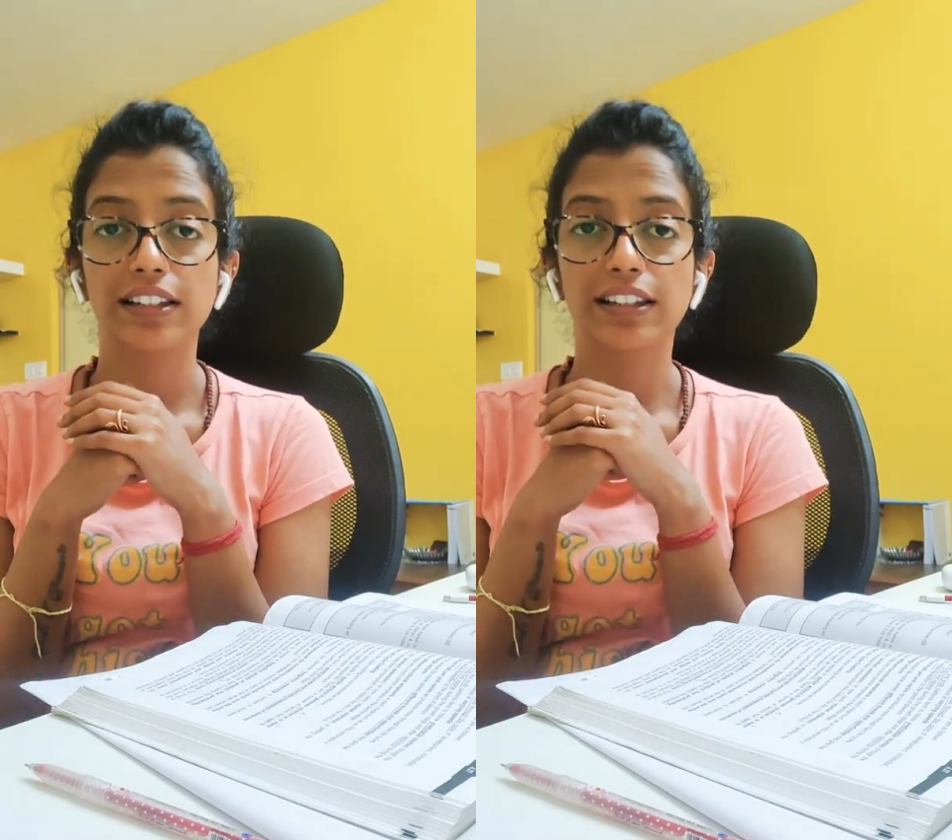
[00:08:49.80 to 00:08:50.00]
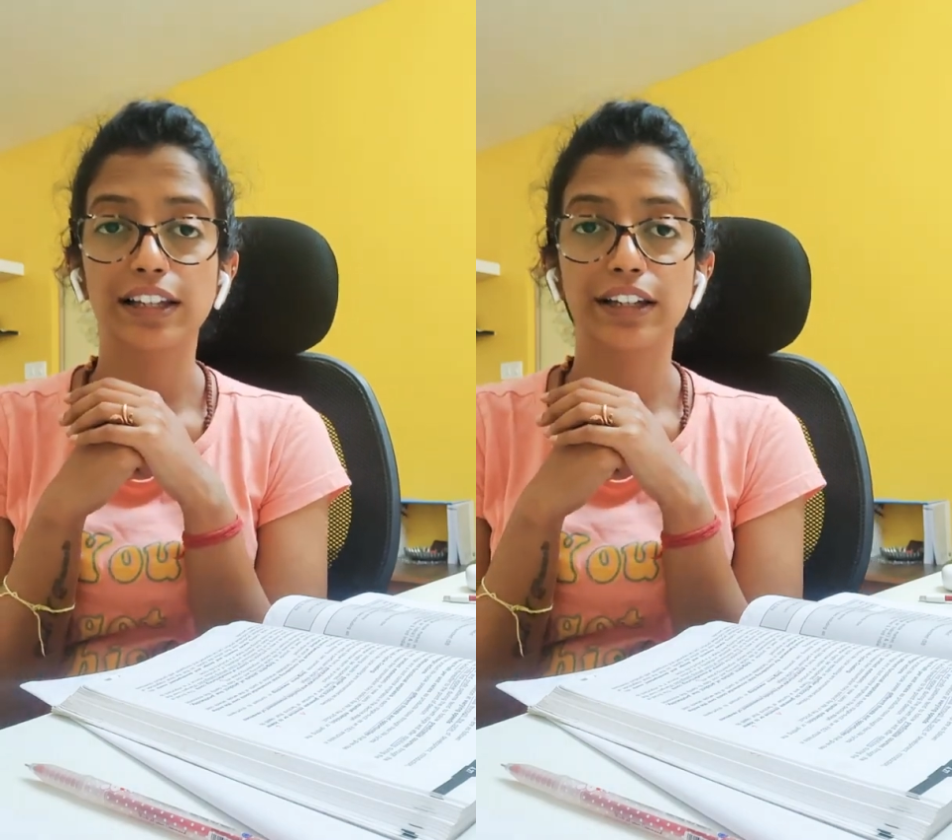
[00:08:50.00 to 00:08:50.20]

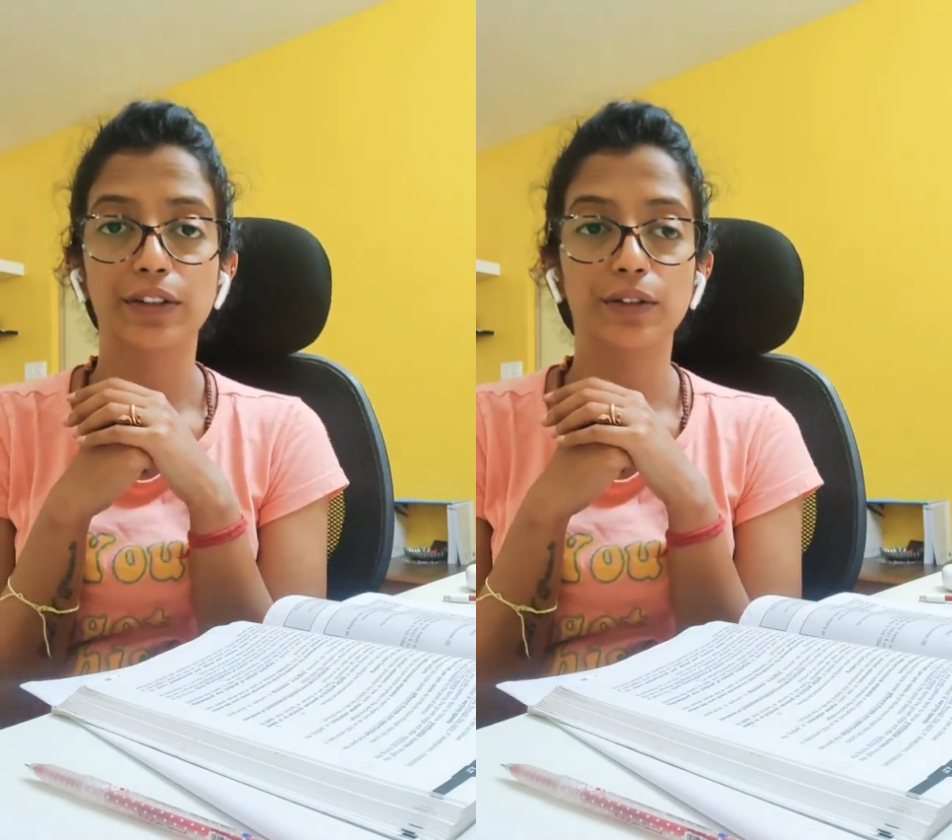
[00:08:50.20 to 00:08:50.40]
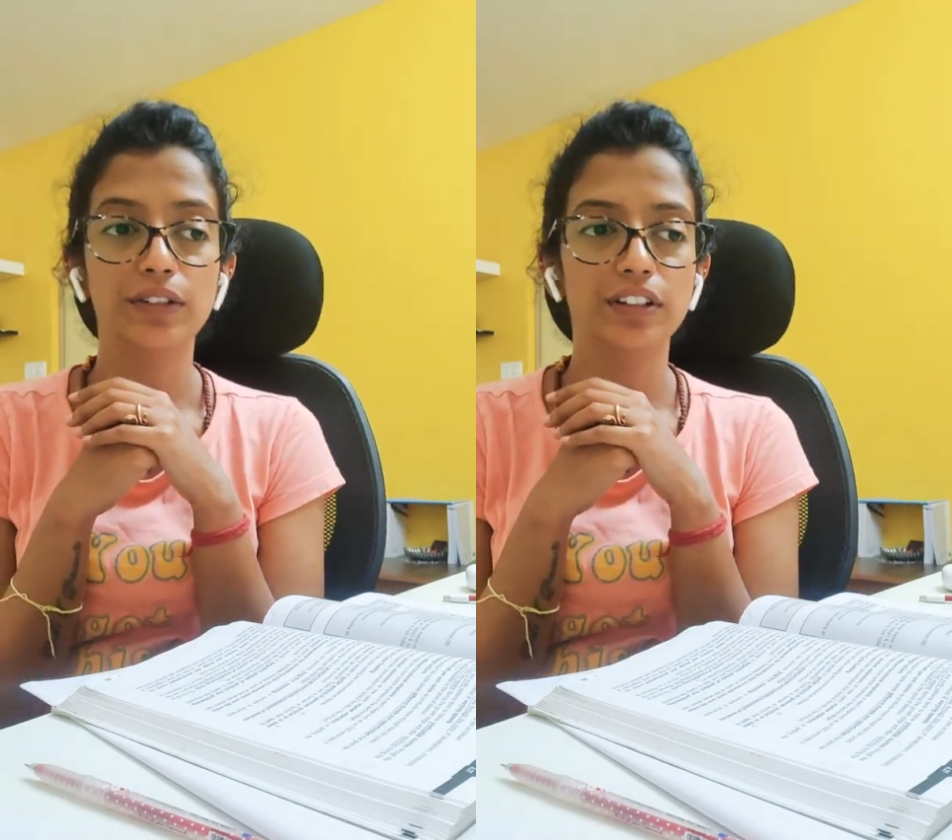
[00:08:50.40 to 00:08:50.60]
Like,
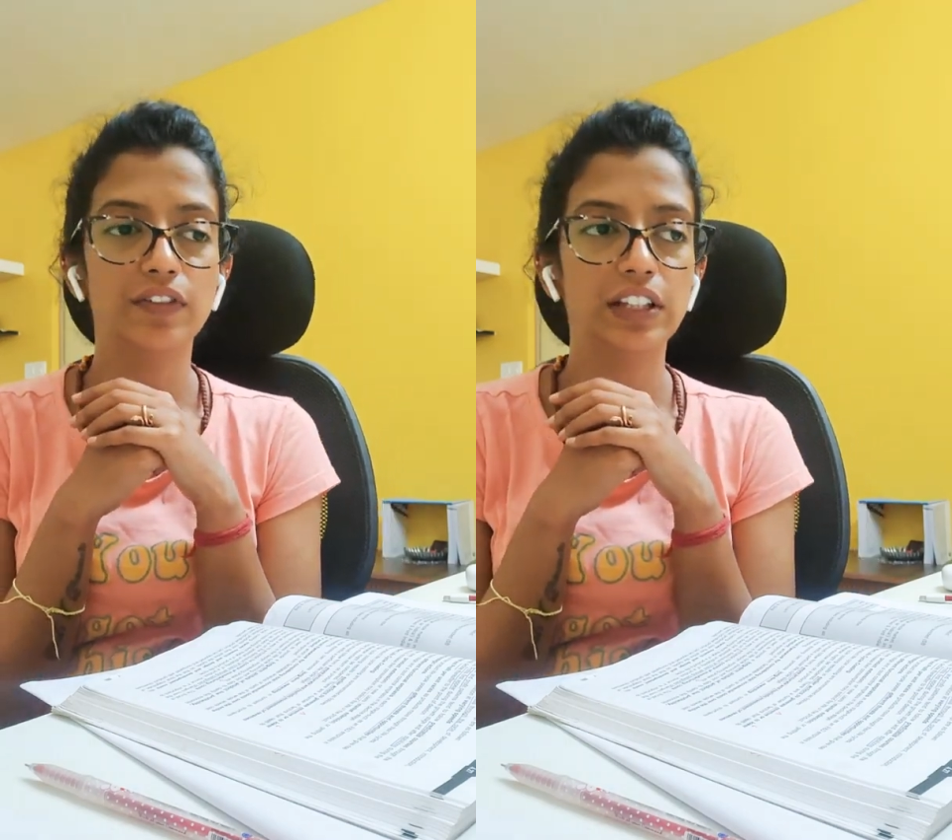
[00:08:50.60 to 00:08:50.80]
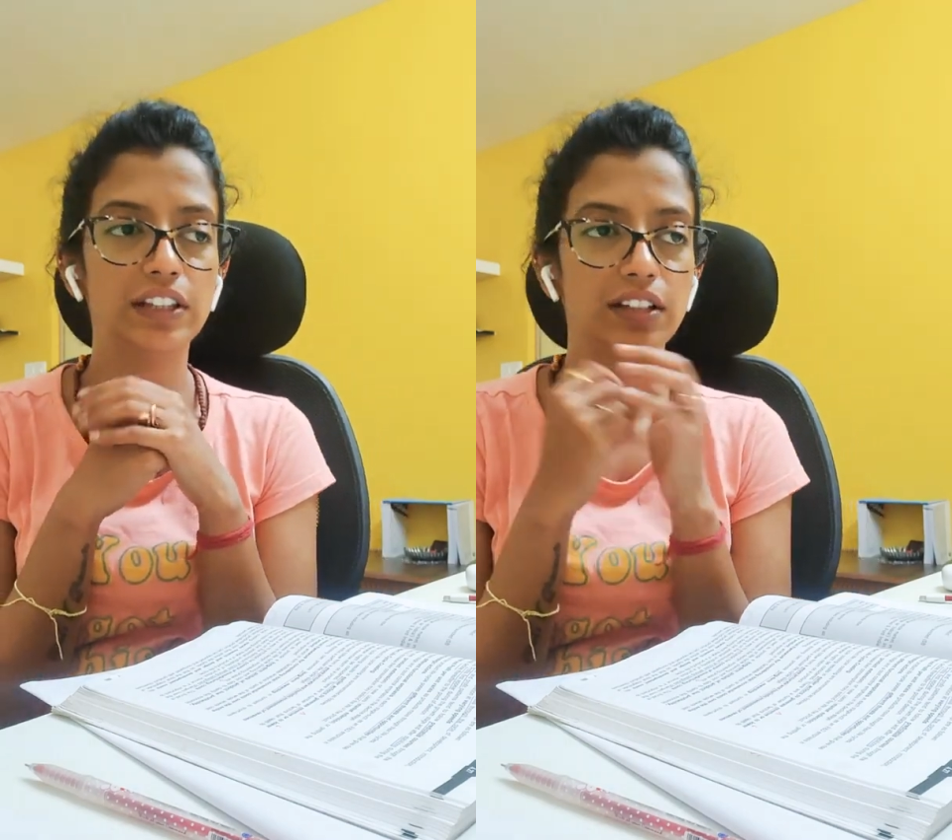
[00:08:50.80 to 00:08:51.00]

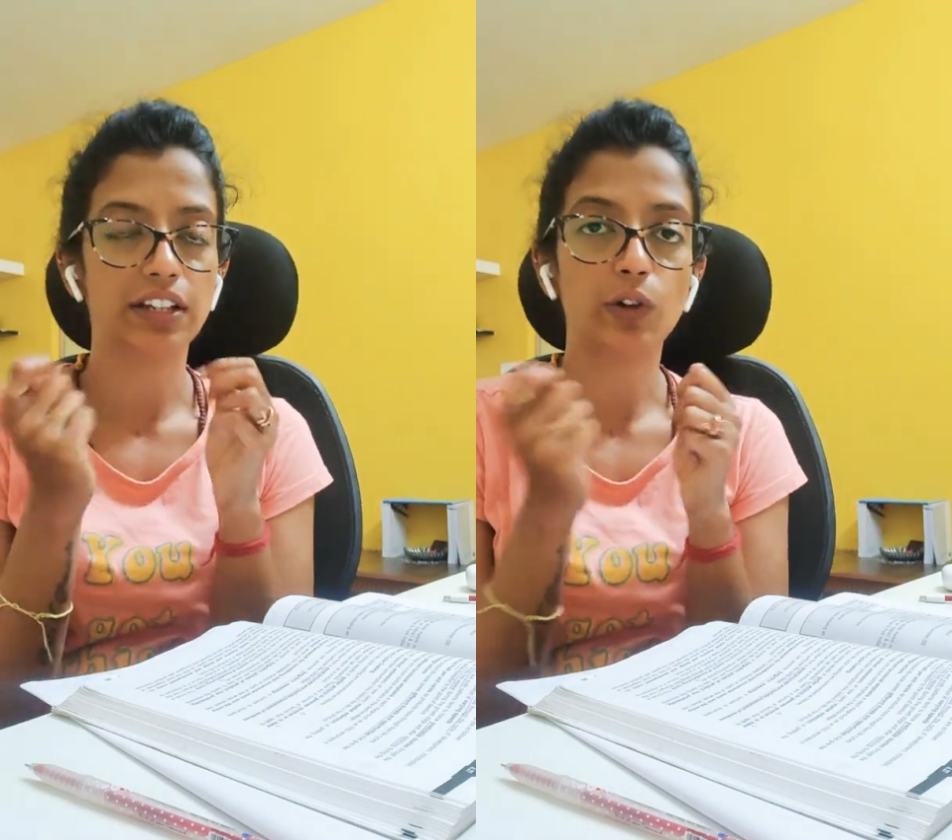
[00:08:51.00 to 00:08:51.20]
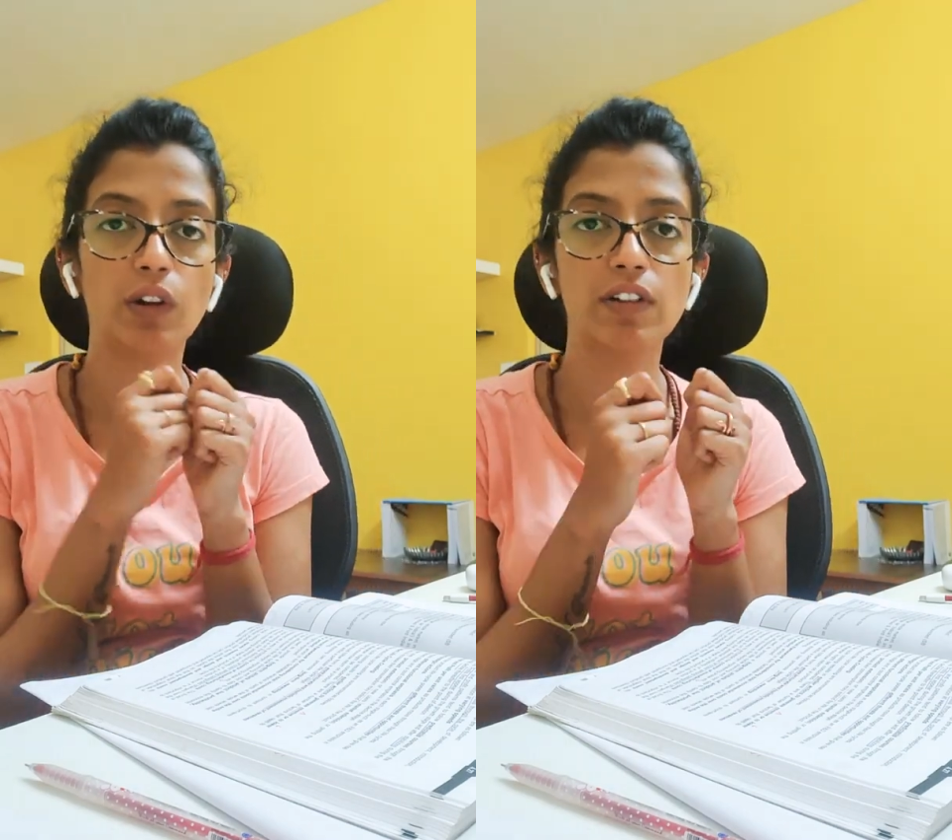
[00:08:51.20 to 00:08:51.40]
when
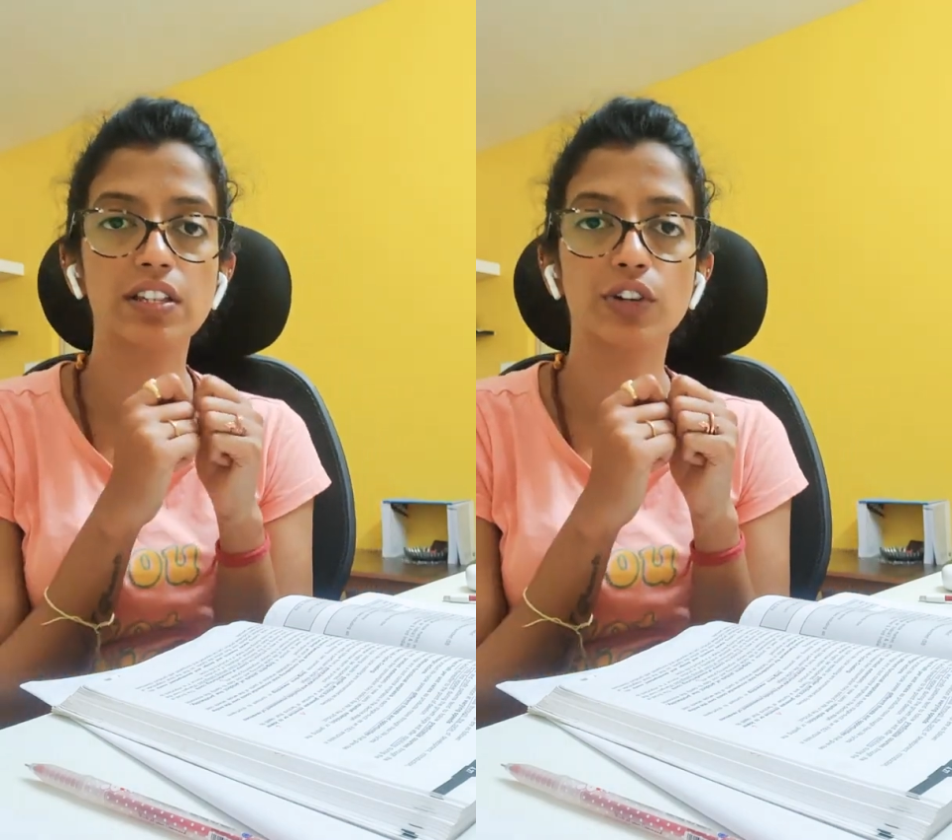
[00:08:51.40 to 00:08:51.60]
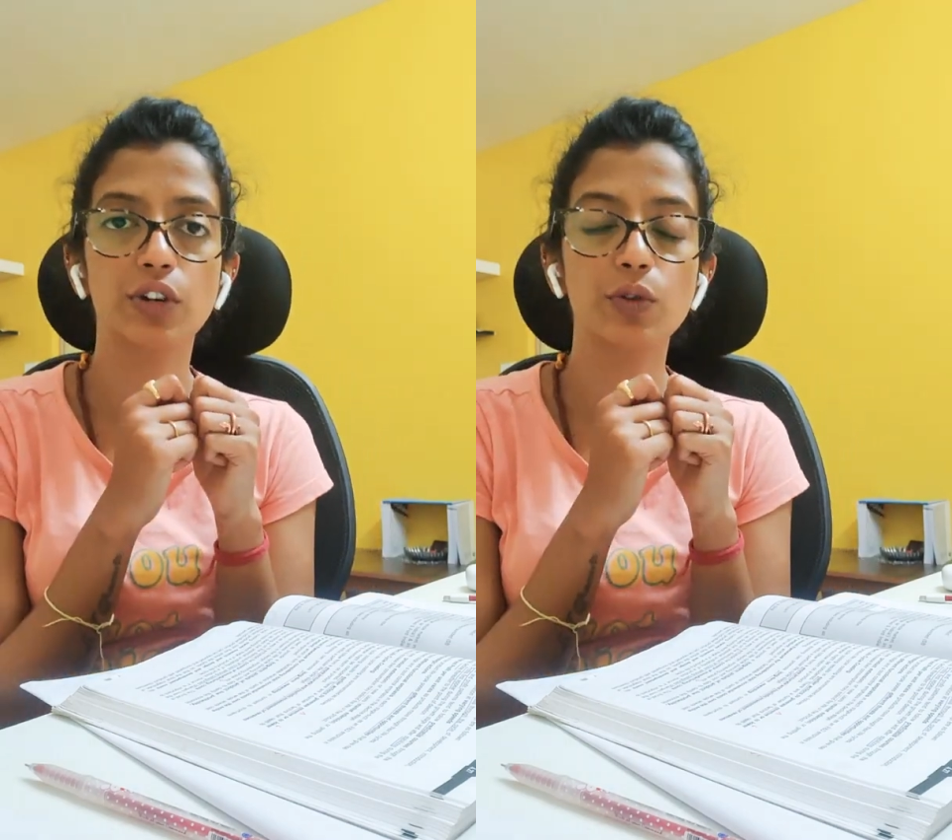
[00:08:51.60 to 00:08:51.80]
Dettol
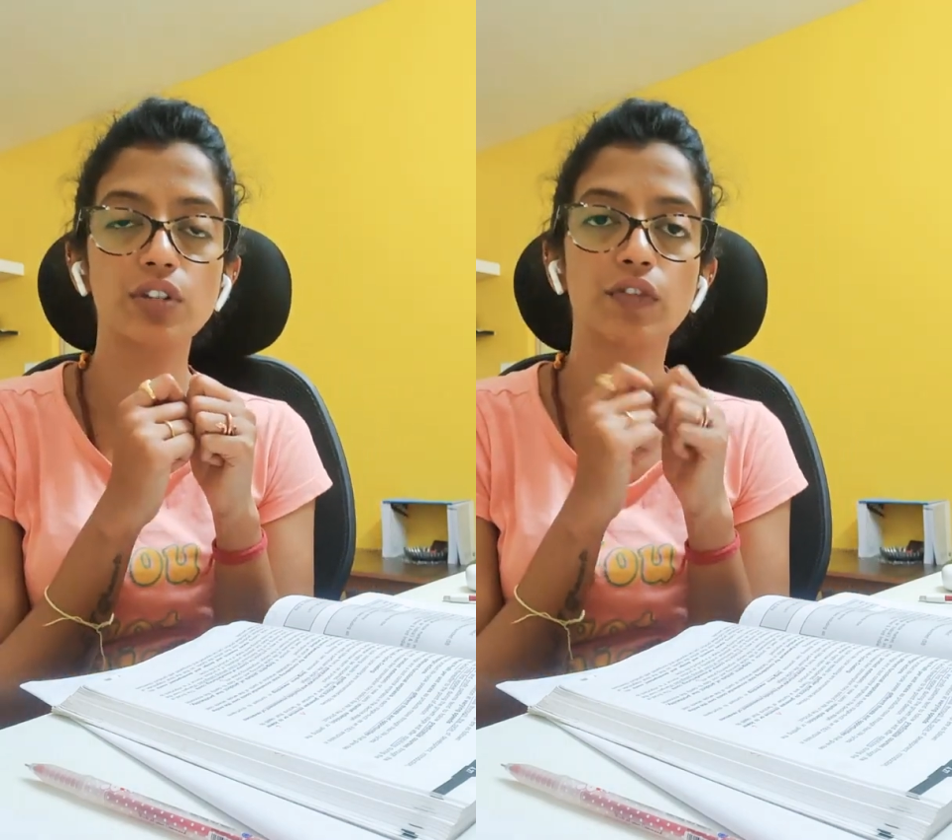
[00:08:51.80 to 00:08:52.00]
was introduced,